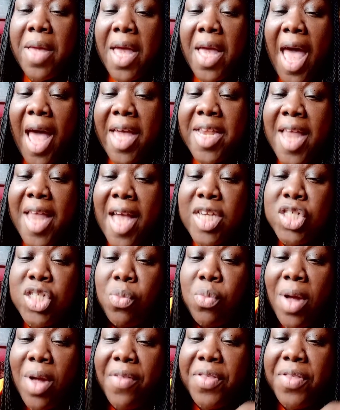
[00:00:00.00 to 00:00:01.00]
in
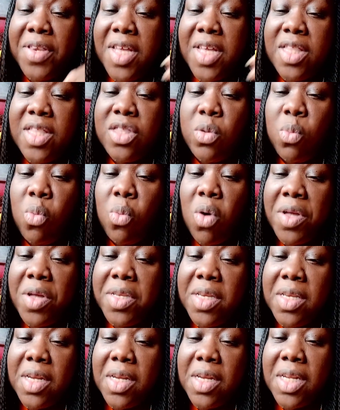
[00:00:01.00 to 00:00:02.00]
actuality, the
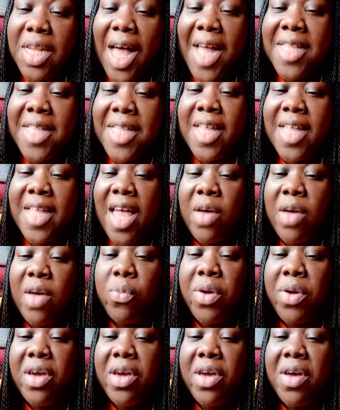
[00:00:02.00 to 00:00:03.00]
one lot that
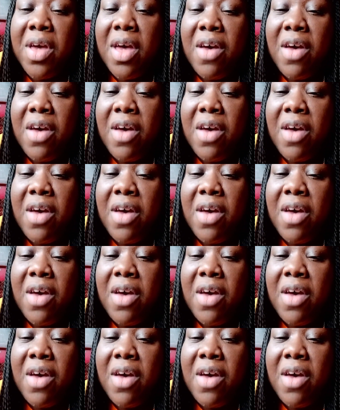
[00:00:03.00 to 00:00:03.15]
we're